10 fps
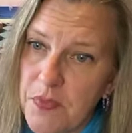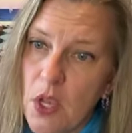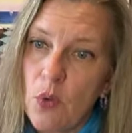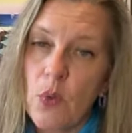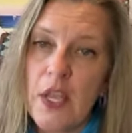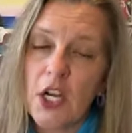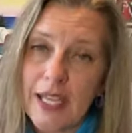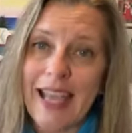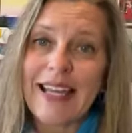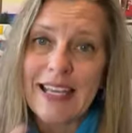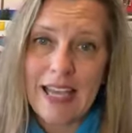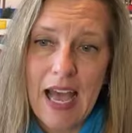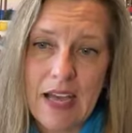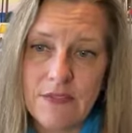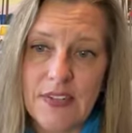we are gaining
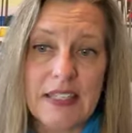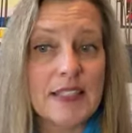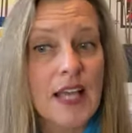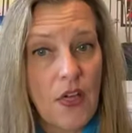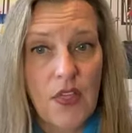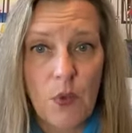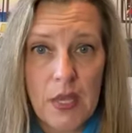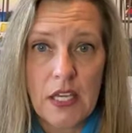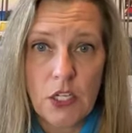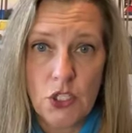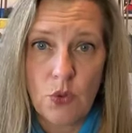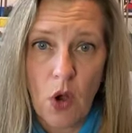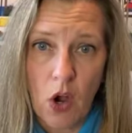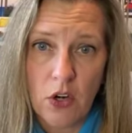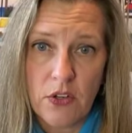confidence that we can do
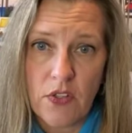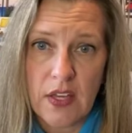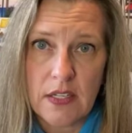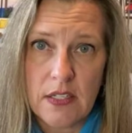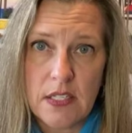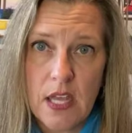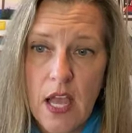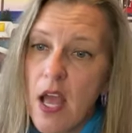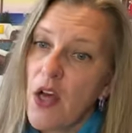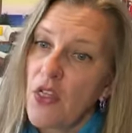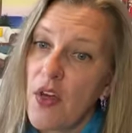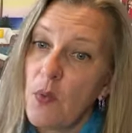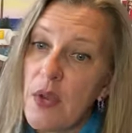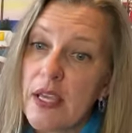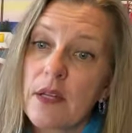hard things, that
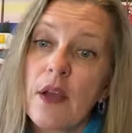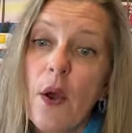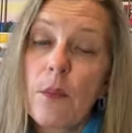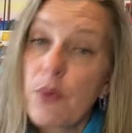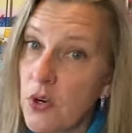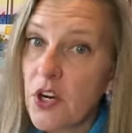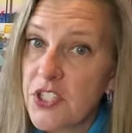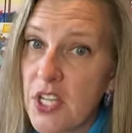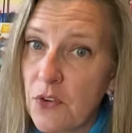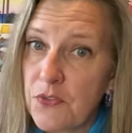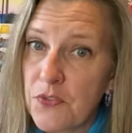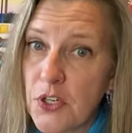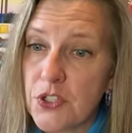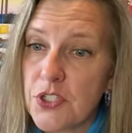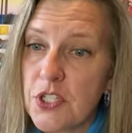we can put ourselves
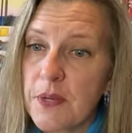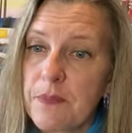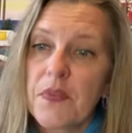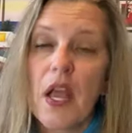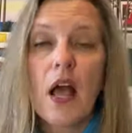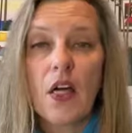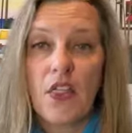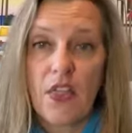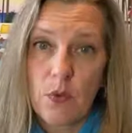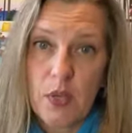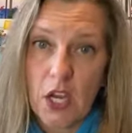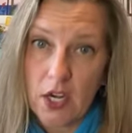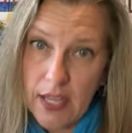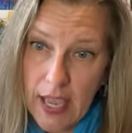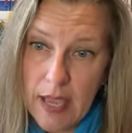first, that we are
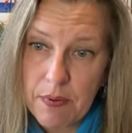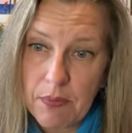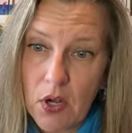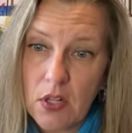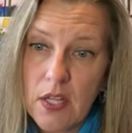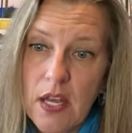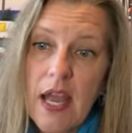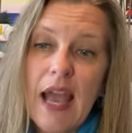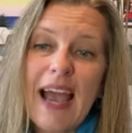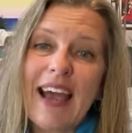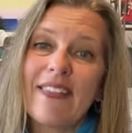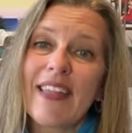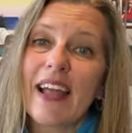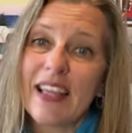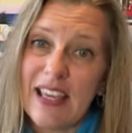capable, and
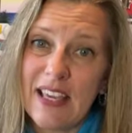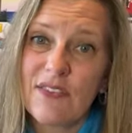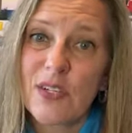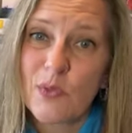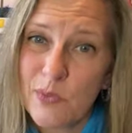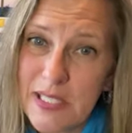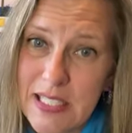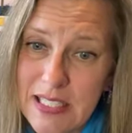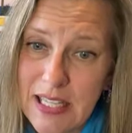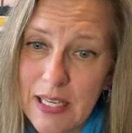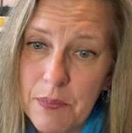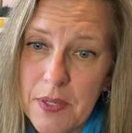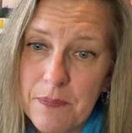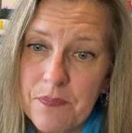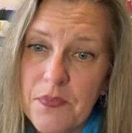that even when we slip,
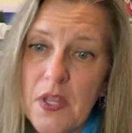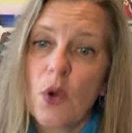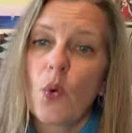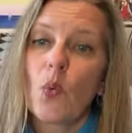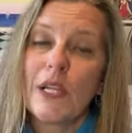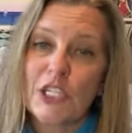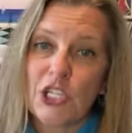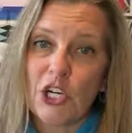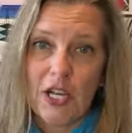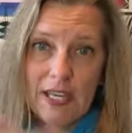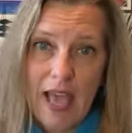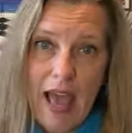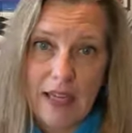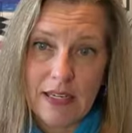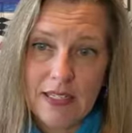we start
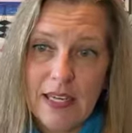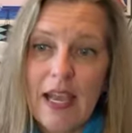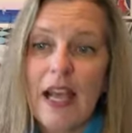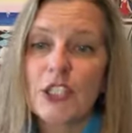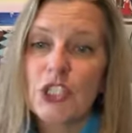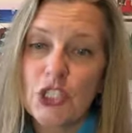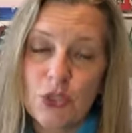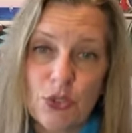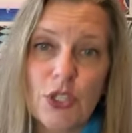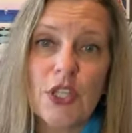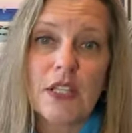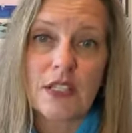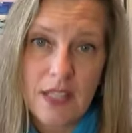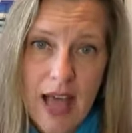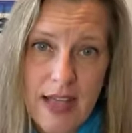again, sooner than the
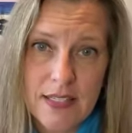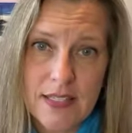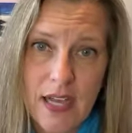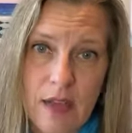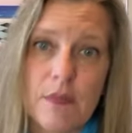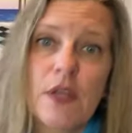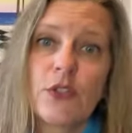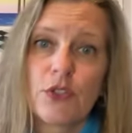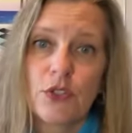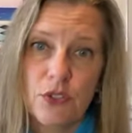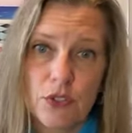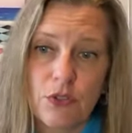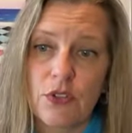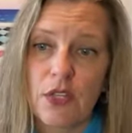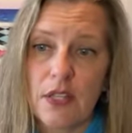last time, sooner
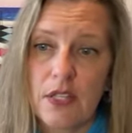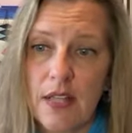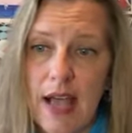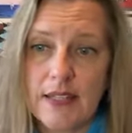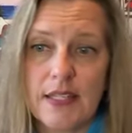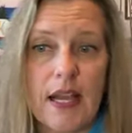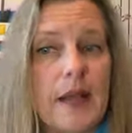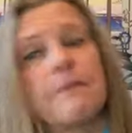than the last time.